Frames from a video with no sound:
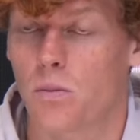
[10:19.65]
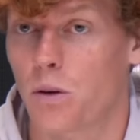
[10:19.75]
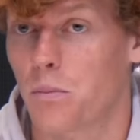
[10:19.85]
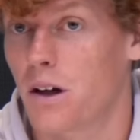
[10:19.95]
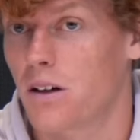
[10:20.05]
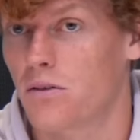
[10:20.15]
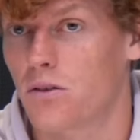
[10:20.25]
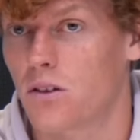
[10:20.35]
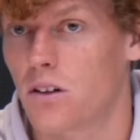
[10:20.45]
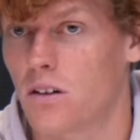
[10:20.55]
prepared
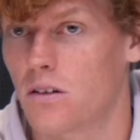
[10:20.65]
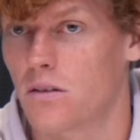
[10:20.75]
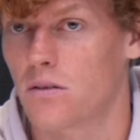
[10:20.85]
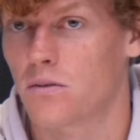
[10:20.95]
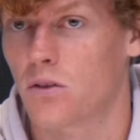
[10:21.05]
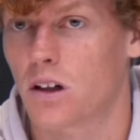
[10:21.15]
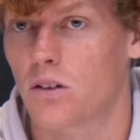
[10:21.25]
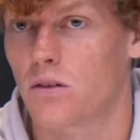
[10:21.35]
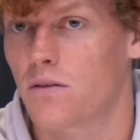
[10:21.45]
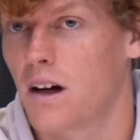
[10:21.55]
for a
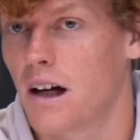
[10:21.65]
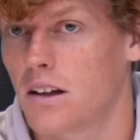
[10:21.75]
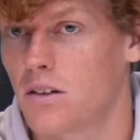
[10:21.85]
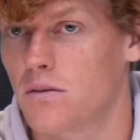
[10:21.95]
good fight.